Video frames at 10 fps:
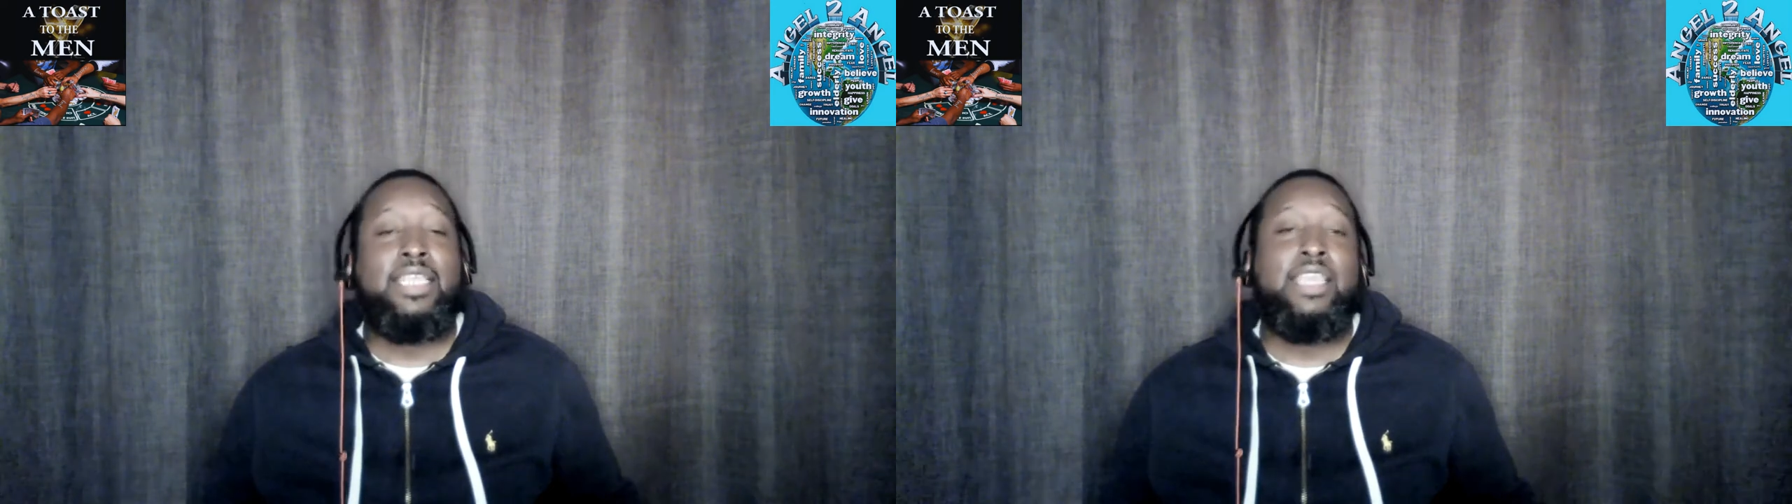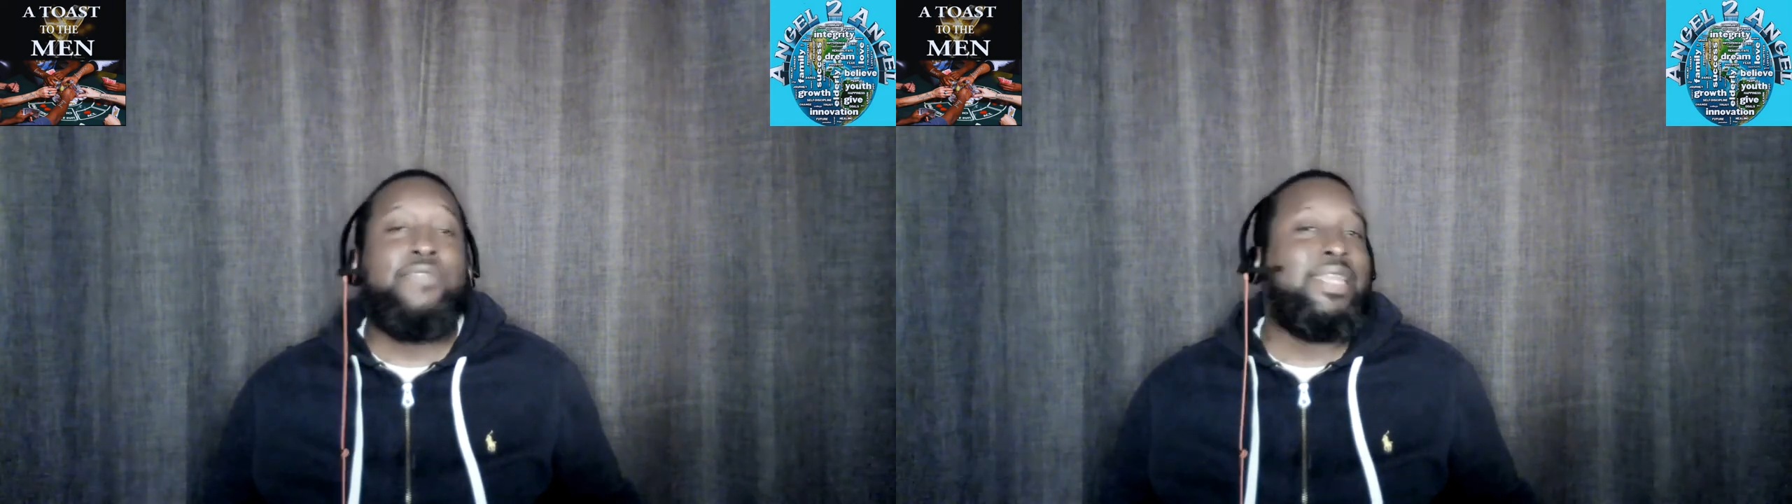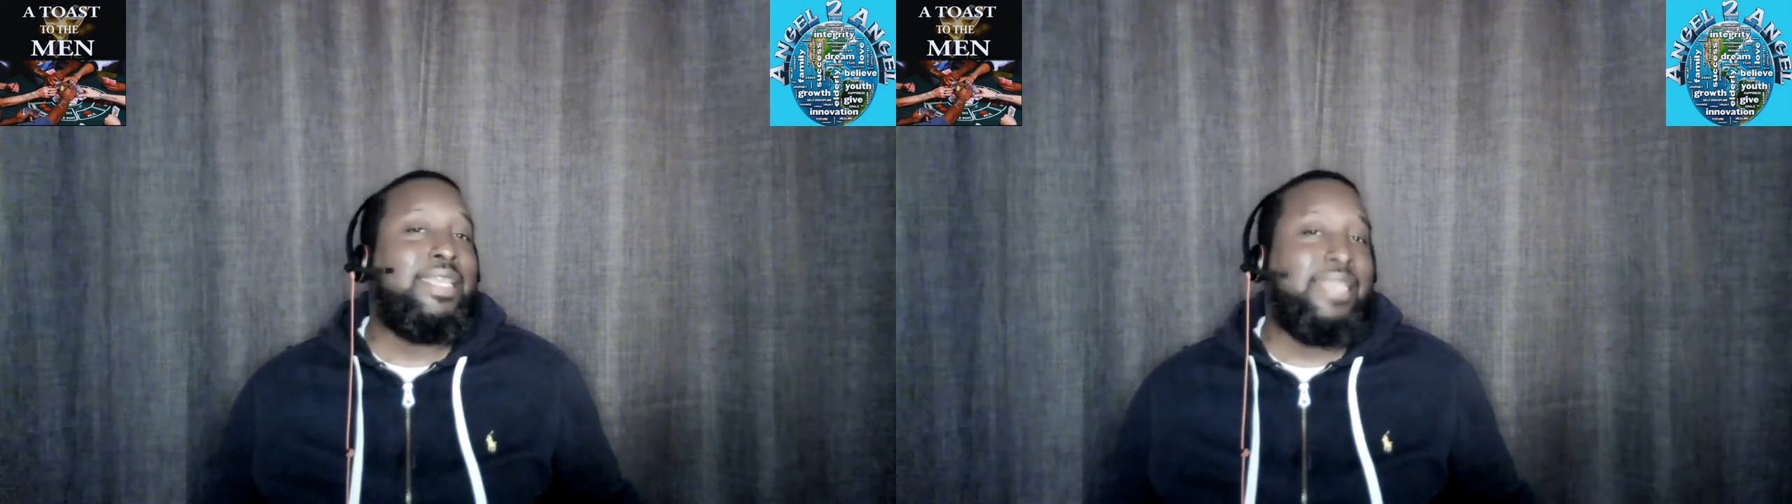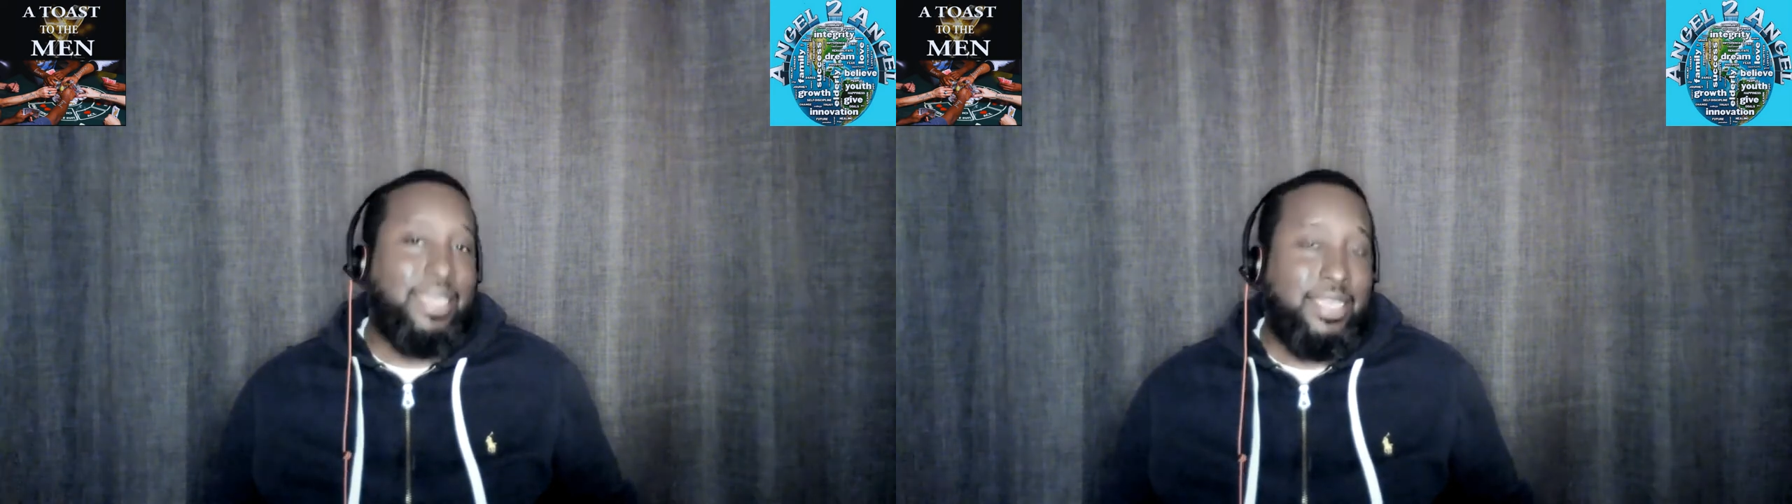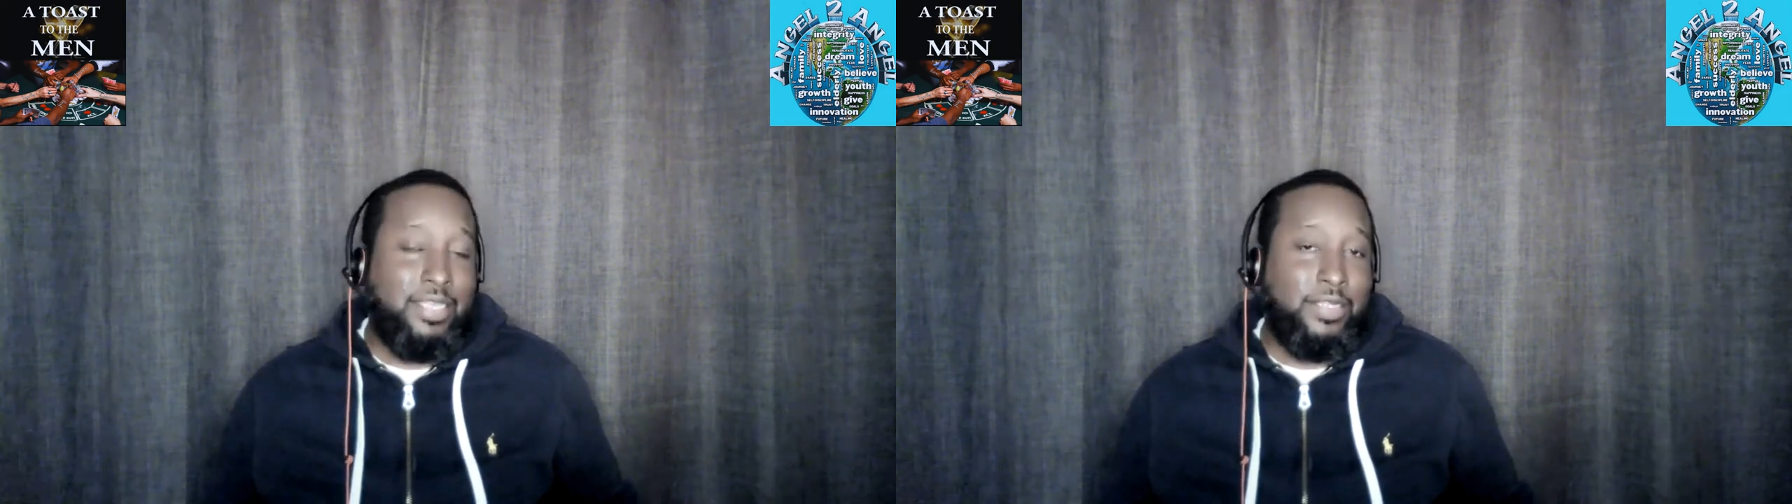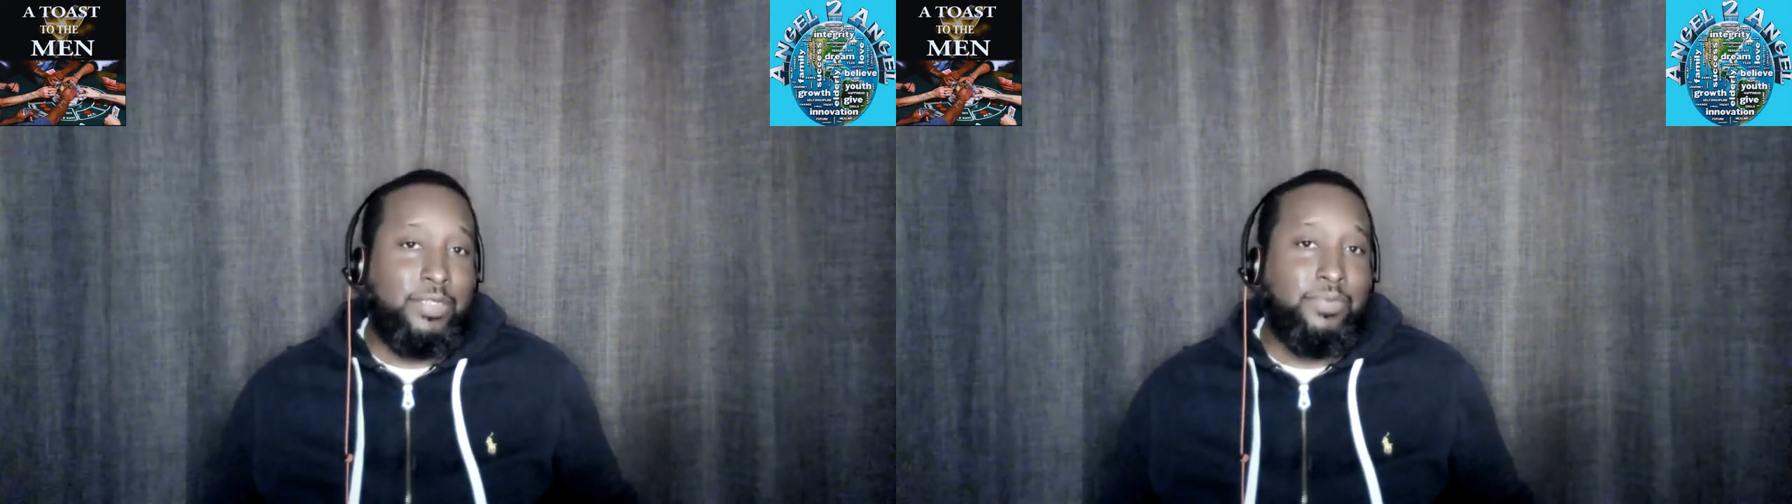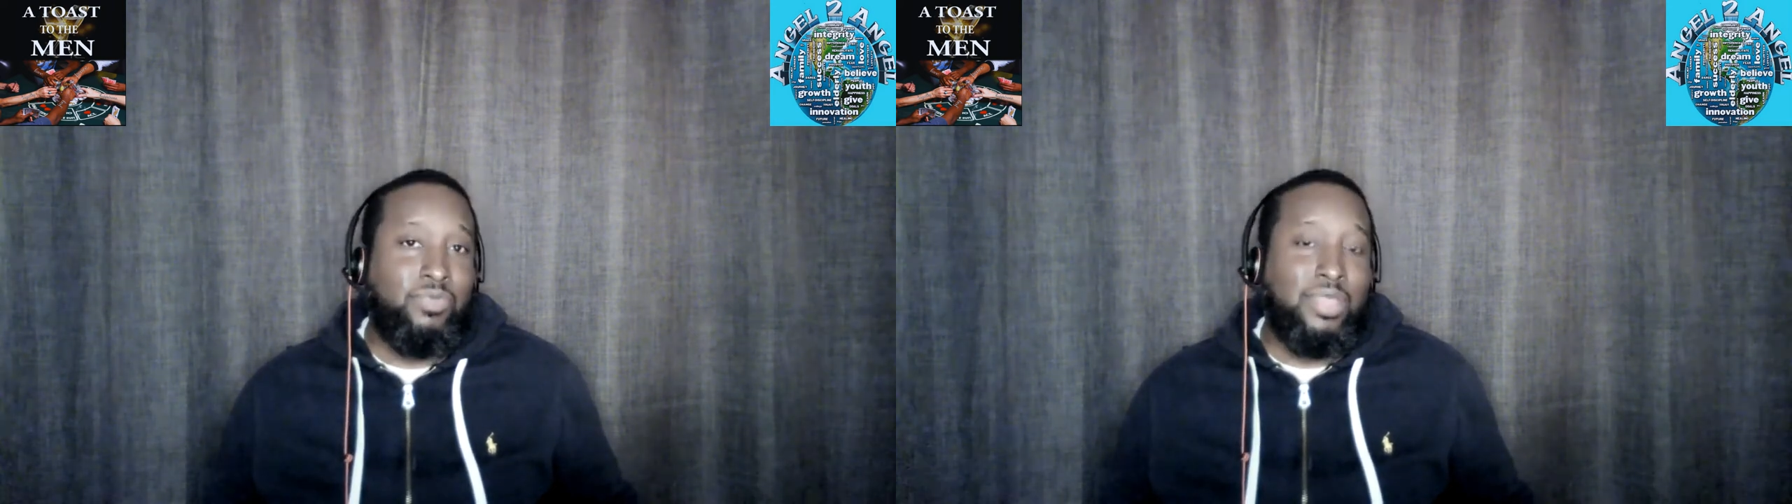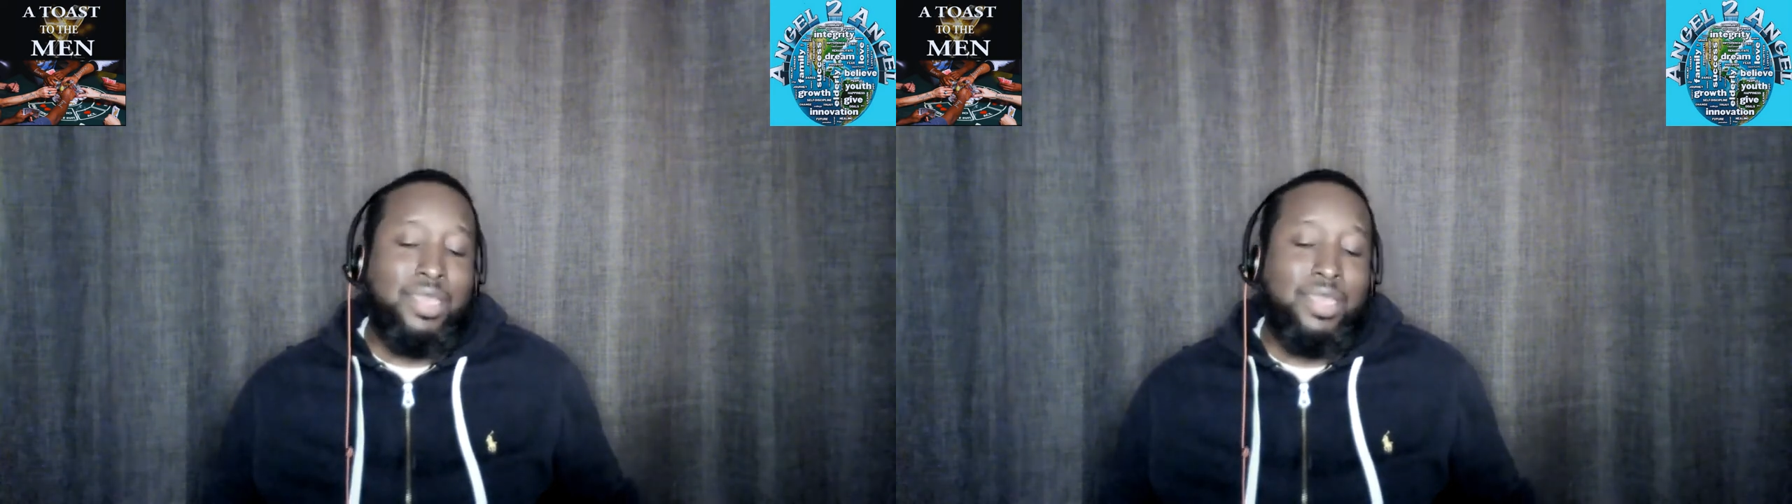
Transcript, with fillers: to even engage.